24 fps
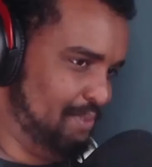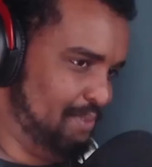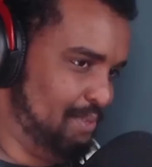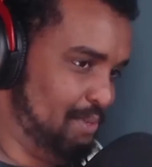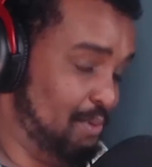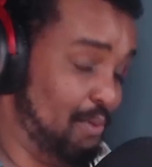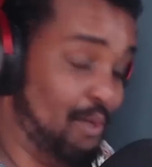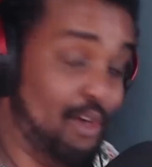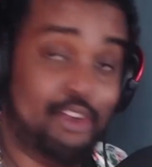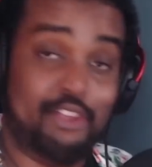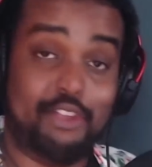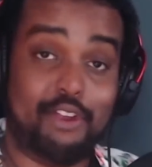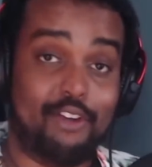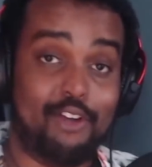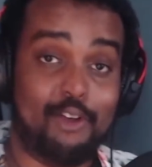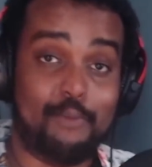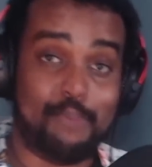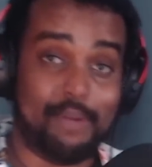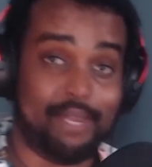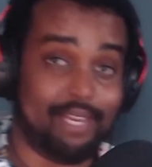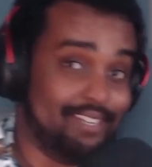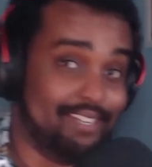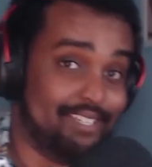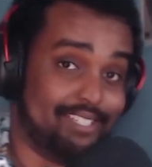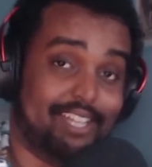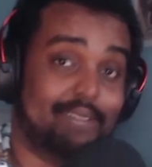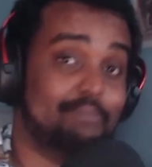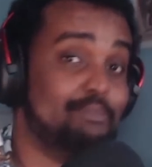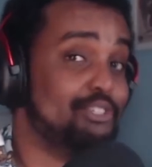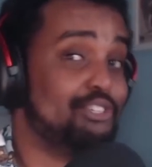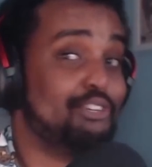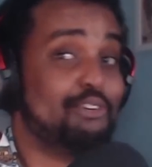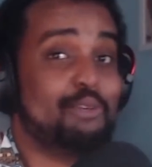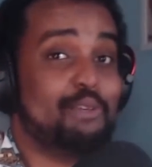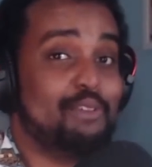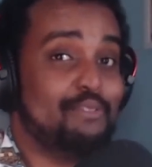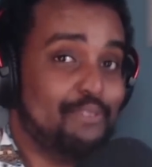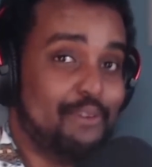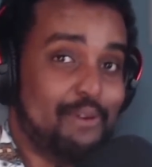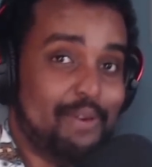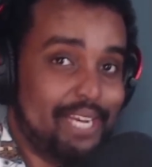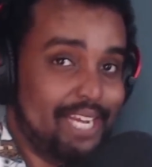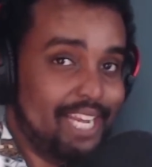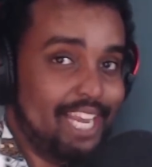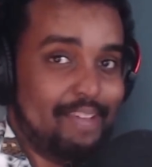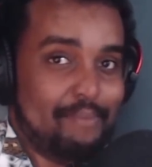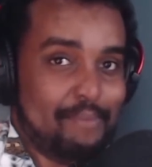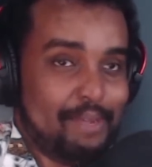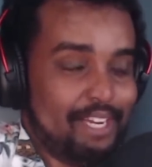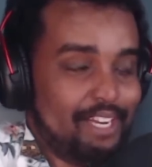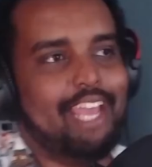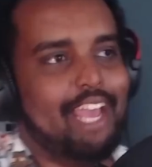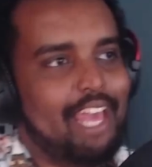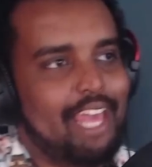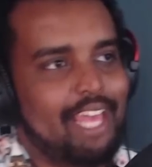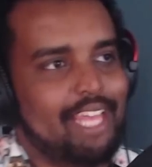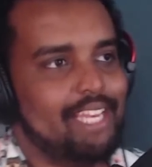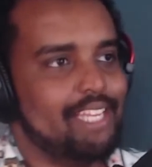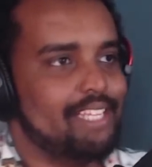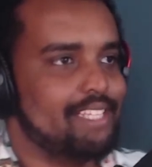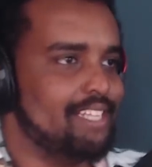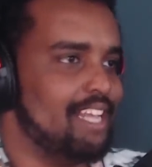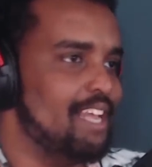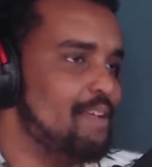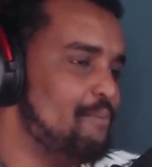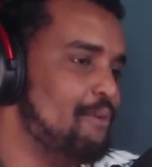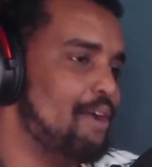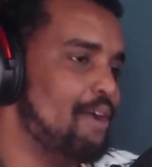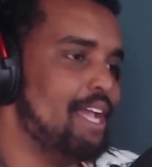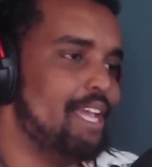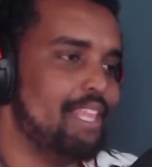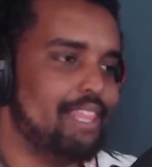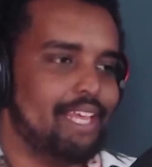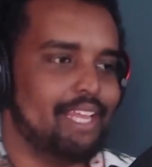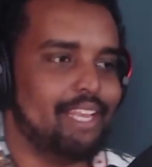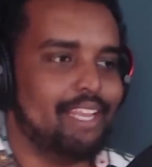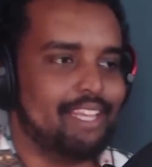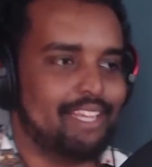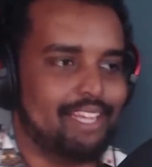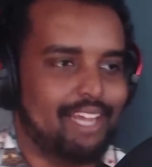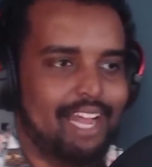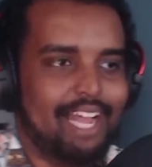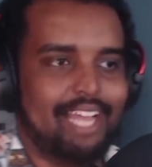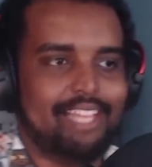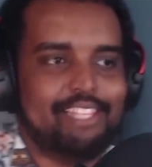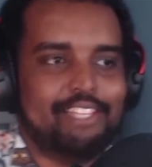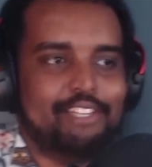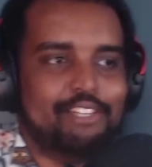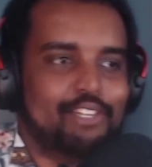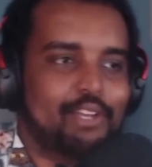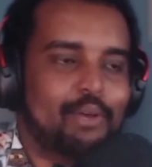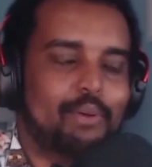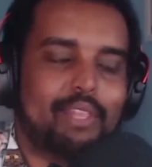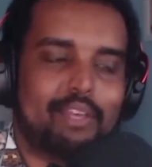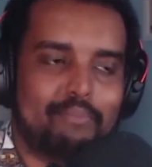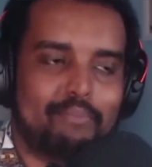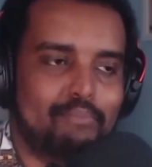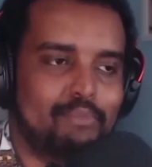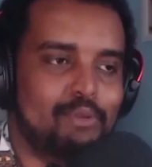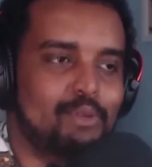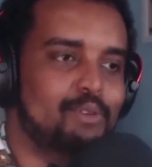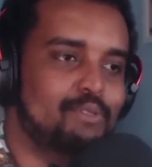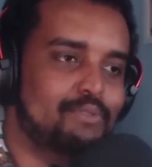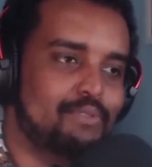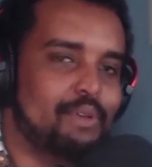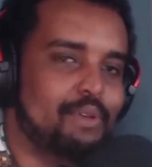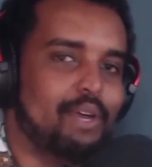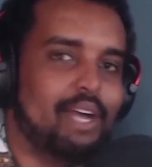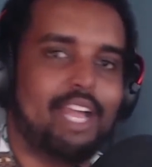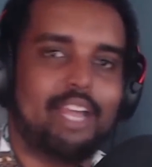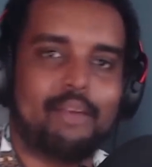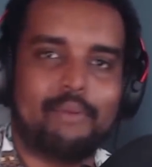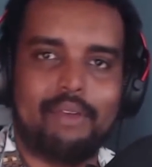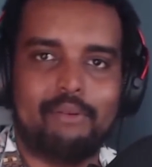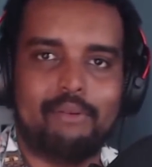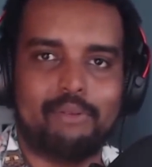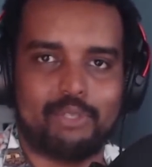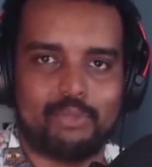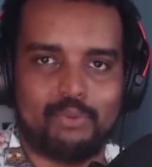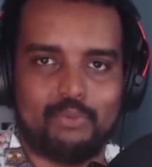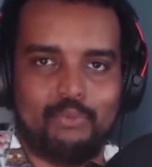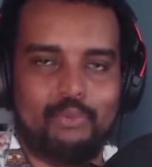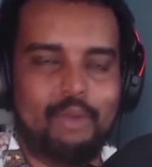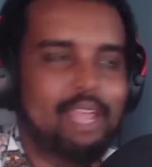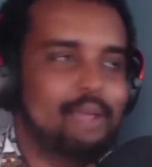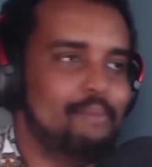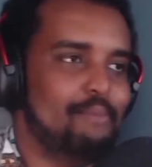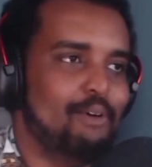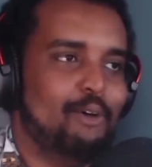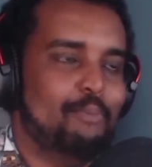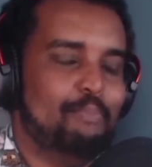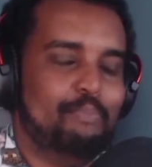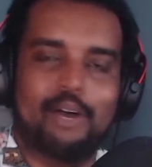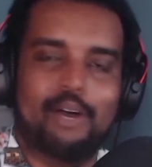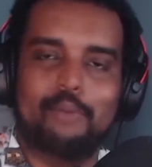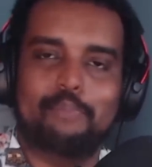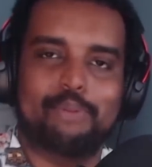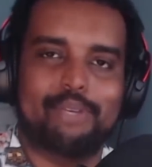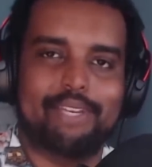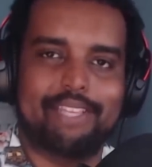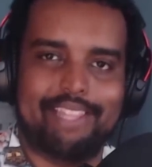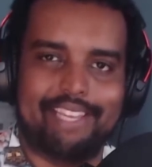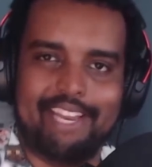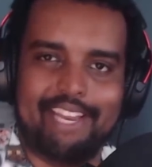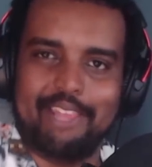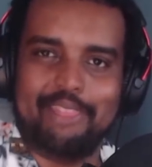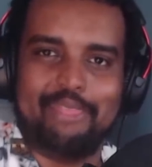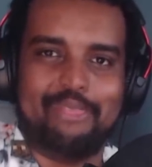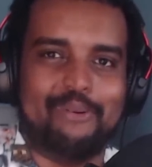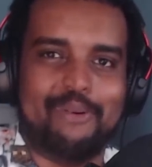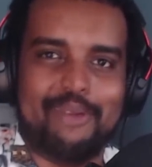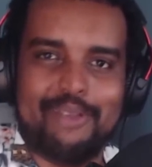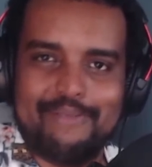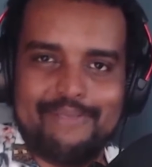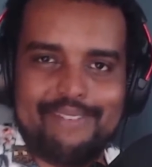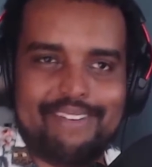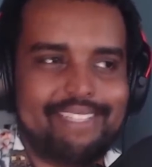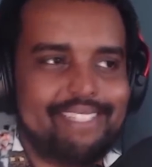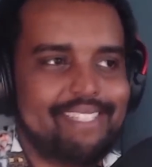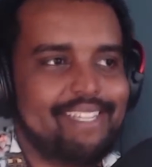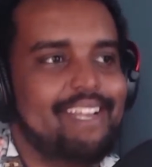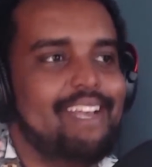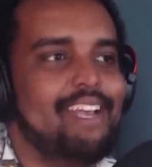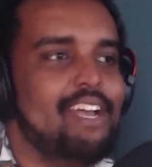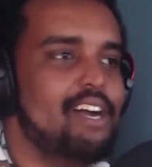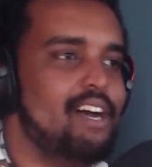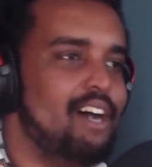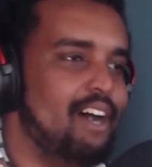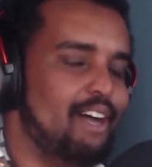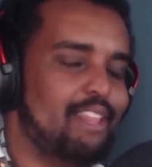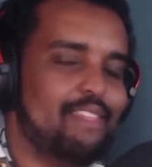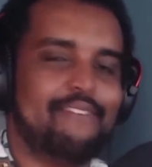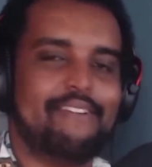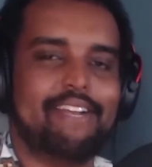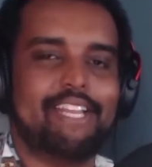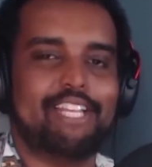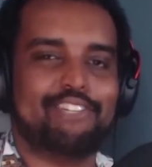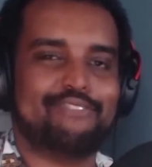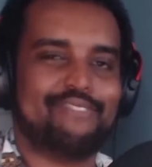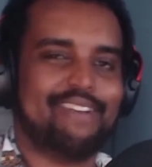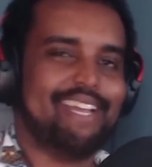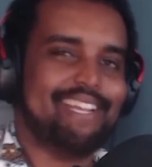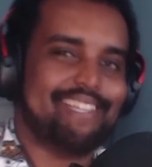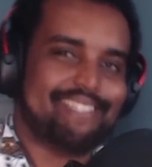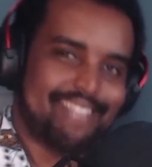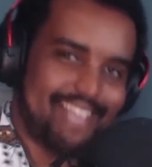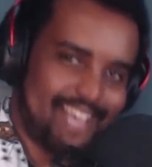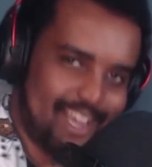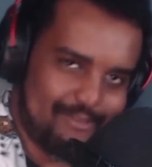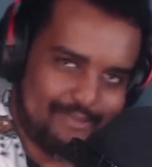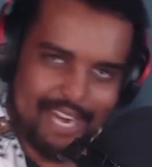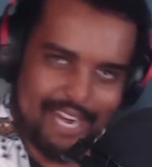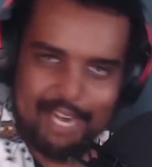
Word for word: What are your opinions? I'm sure you've already let me know. In the same way that, like, I didn't know that Moonview Highway was way more popular than I thought it was, are there any tracks that I rated